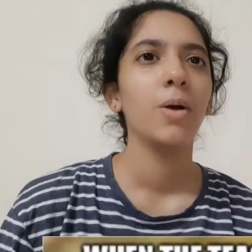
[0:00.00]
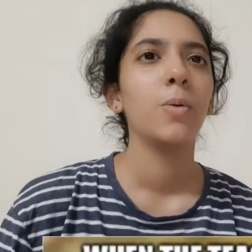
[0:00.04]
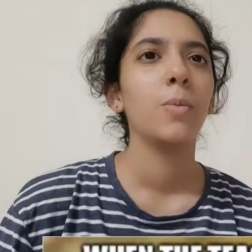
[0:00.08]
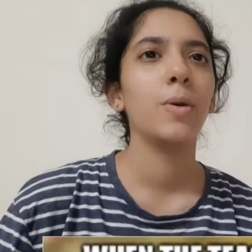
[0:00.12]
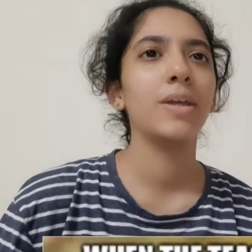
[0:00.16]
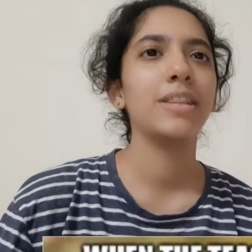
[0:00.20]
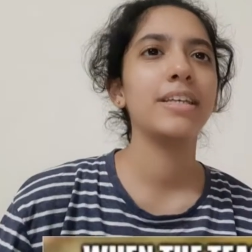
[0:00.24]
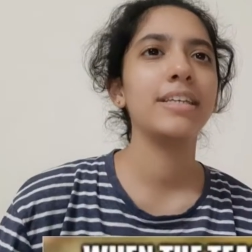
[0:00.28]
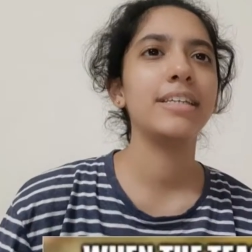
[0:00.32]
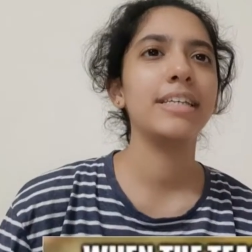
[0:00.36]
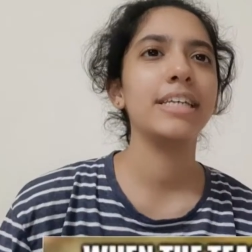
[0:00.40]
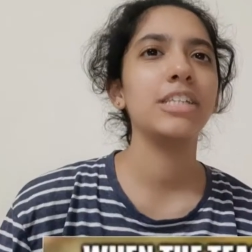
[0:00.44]

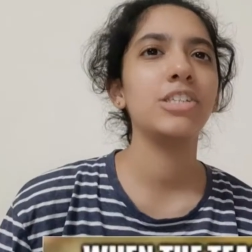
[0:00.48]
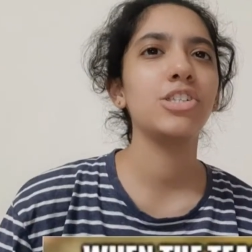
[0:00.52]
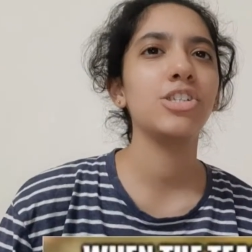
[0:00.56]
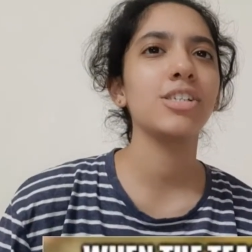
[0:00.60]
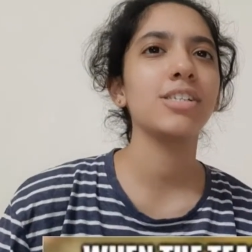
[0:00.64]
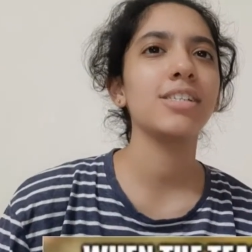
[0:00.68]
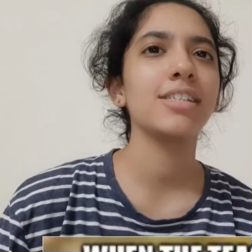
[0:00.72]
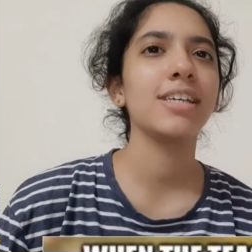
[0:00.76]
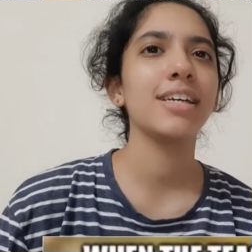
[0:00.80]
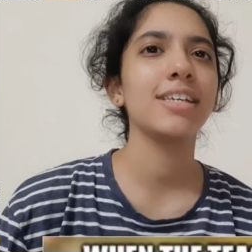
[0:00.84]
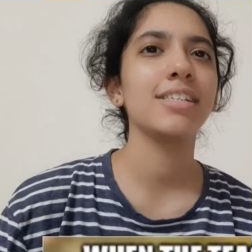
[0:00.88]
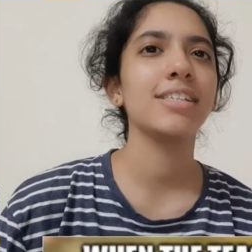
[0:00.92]
When the teacher
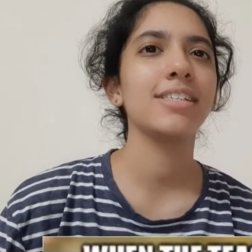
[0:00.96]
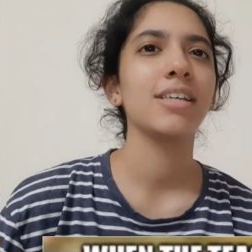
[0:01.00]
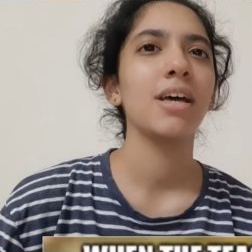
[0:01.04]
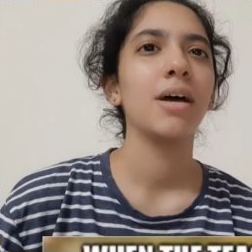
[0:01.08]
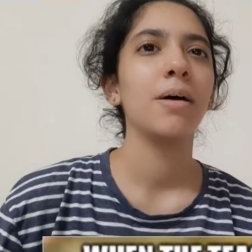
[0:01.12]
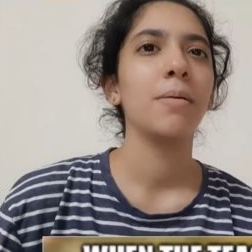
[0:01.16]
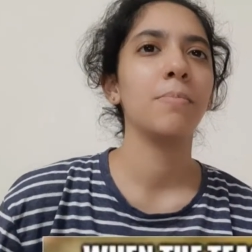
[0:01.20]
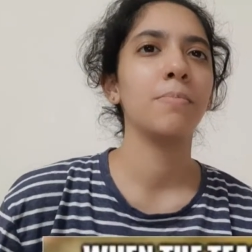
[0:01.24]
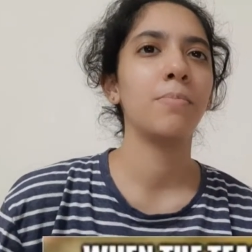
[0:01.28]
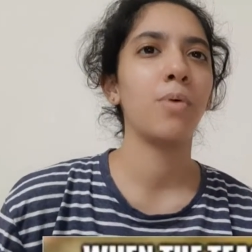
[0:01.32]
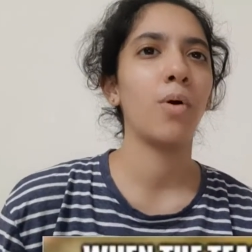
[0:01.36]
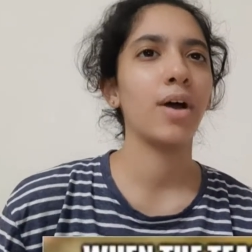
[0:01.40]
says
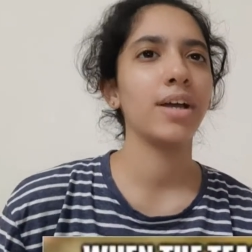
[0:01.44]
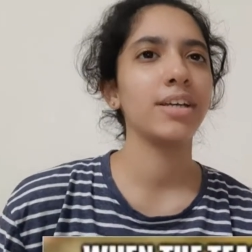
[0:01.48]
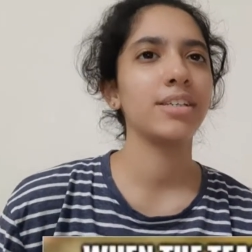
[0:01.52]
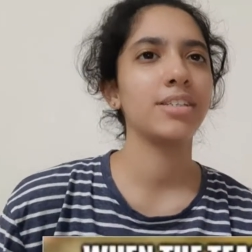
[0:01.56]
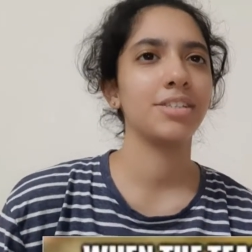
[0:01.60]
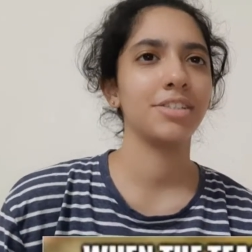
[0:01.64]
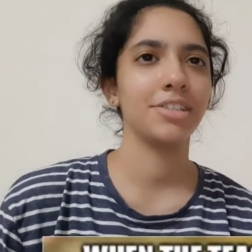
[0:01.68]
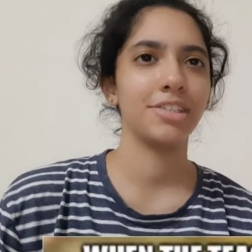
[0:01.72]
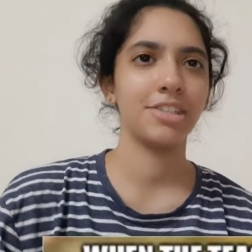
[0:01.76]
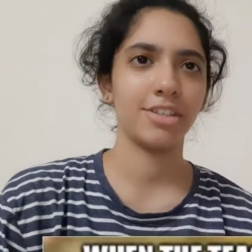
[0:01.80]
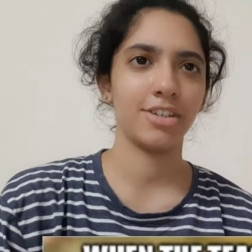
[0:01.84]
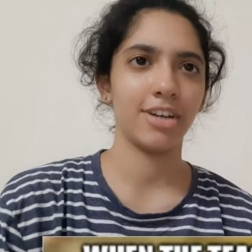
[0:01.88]
boys
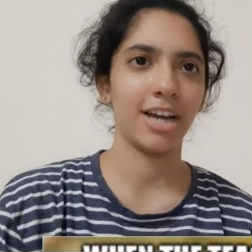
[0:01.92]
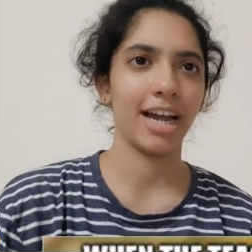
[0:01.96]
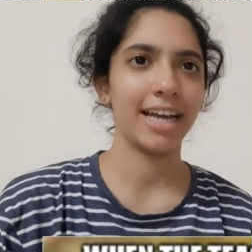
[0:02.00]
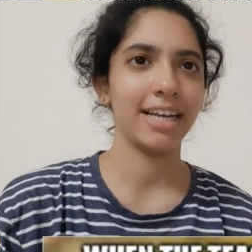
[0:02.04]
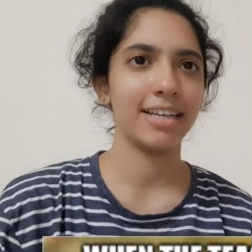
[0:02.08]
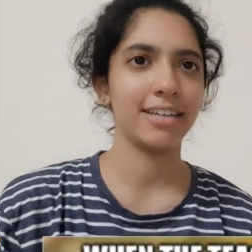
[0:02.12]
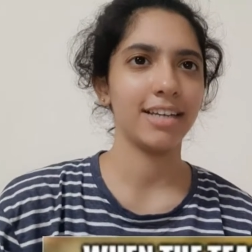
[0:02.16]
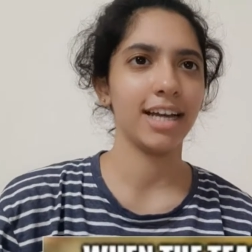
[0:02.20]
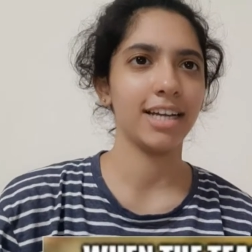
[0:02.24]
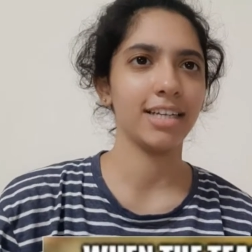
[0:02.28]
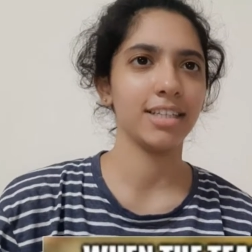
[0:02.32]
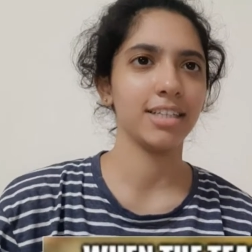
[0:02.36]
to the
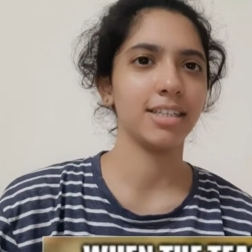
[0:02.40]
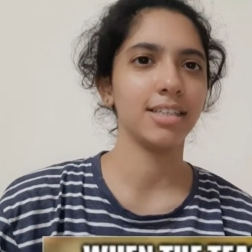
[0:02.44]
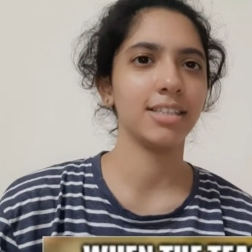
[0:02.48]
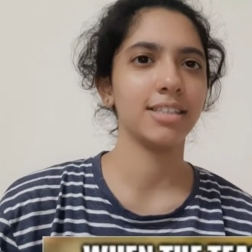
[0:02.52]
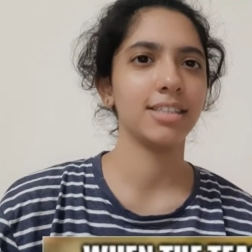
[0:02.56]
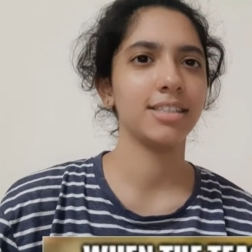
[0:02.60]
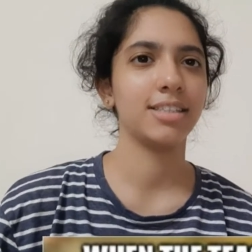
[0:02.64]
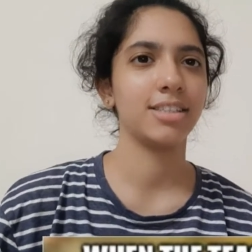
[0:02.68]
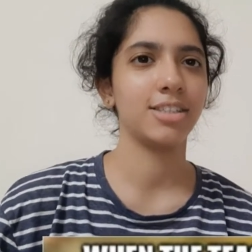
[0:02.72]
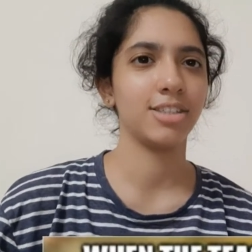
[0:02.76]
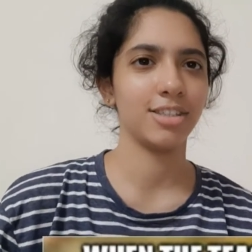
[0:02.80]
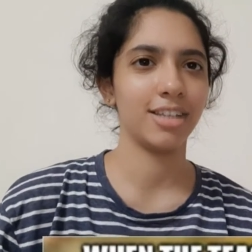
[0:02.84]
right and
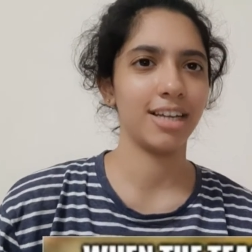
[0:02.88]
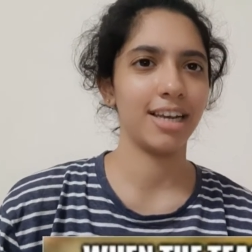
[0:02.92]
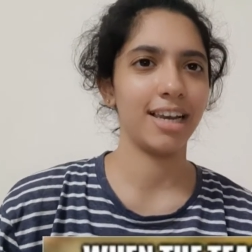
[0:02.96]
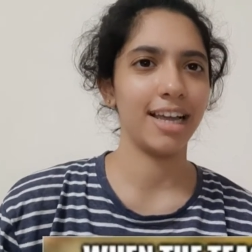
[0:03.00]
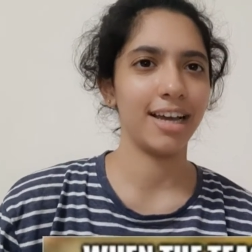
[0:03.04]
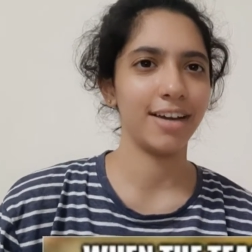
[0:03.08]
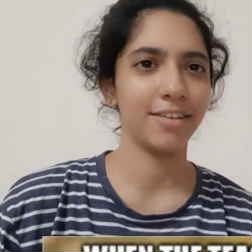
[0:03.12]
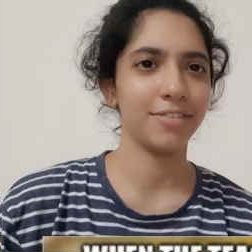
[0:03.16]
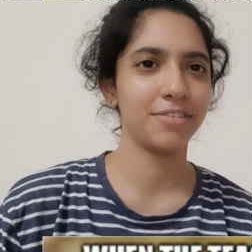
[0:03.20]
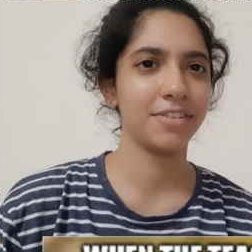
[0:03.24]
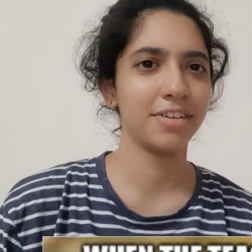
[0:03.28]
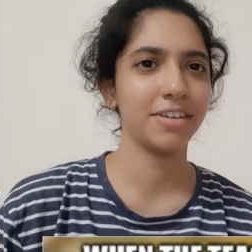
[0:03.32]
girls to the
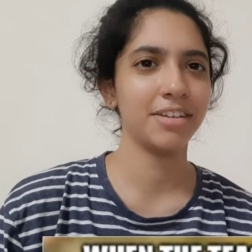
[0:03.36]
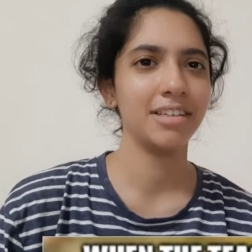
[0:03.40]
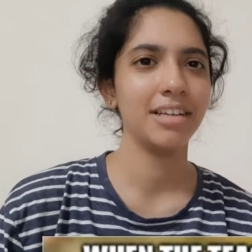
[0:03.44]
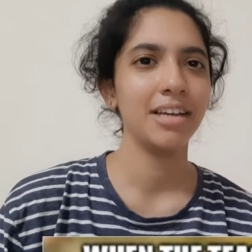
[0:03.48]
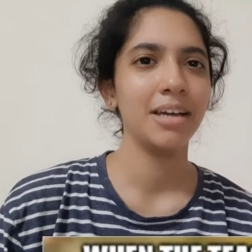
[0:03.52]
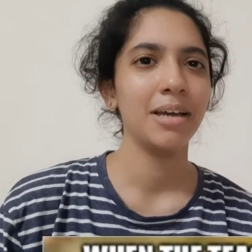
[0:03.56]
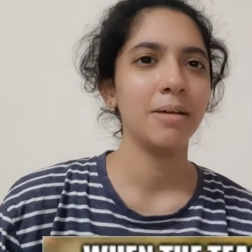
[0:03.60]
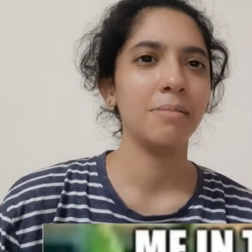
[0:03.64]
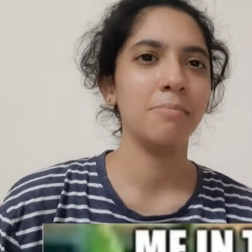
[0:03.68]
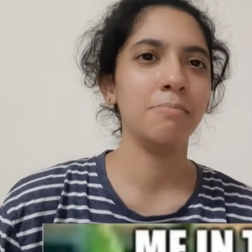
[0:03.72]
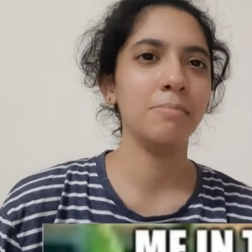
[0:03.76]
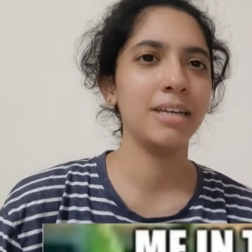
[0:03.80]
left,
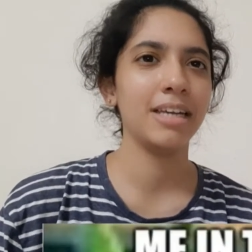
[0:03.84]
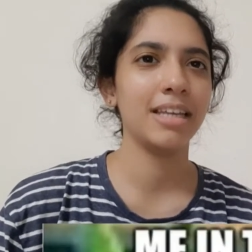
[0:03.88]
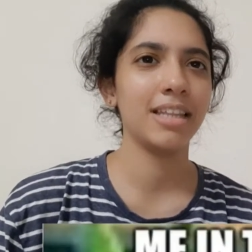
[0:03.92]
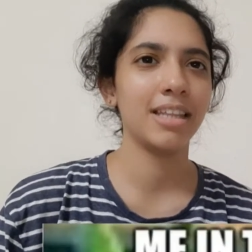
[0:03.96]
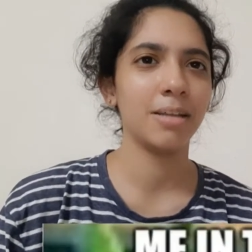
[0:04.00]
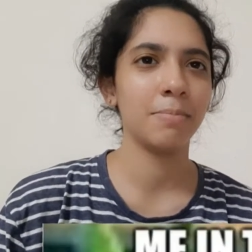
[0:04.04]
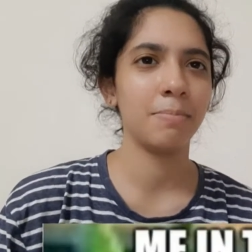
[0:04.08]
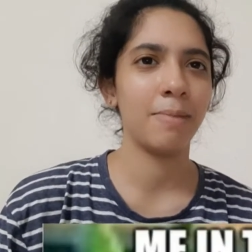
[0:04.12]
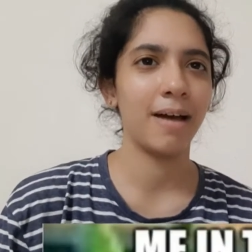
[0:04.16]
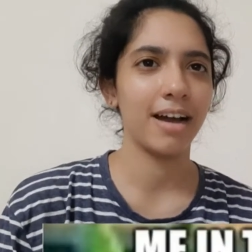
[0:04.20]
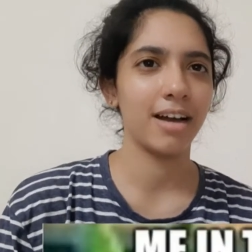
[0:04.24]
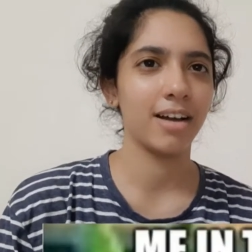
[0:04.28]
me in
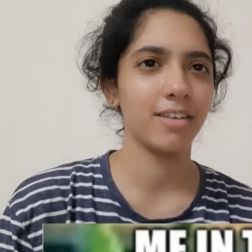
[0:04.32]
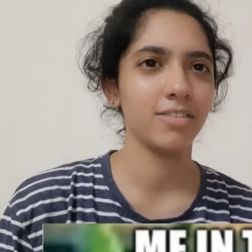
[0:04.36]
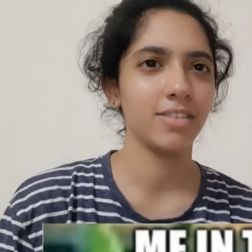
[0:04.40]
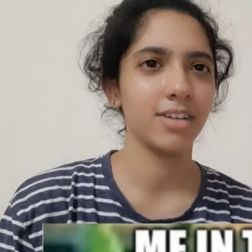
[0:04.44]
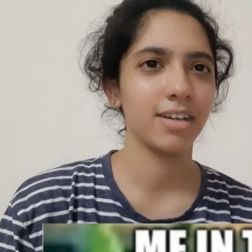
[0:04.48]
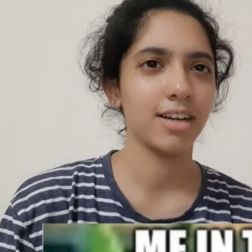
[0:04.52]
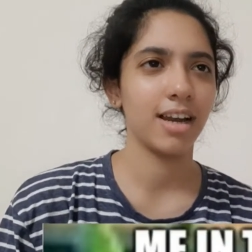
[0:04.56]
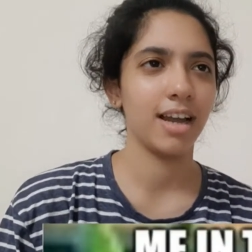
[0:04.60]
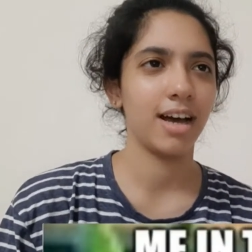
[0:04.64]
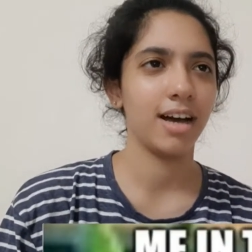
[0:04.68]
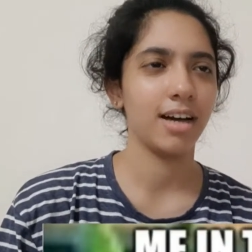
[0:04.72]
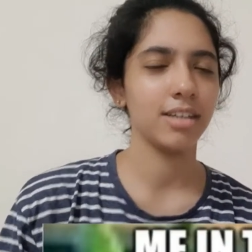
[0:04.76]
the back of the
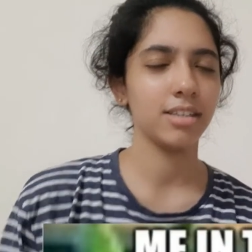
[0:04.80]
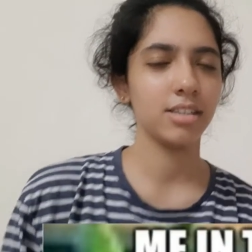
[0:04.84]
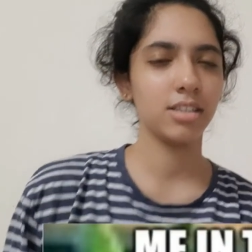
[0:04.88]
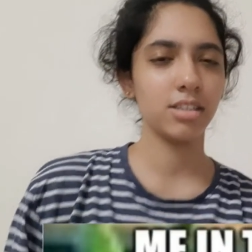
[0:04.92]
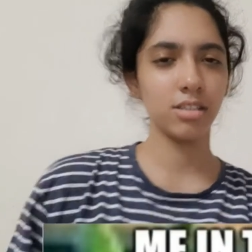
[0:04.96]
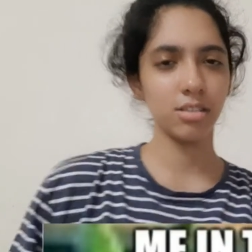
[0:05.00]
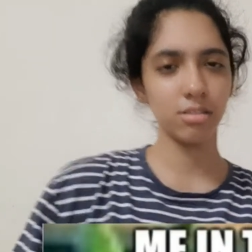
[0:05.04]
class.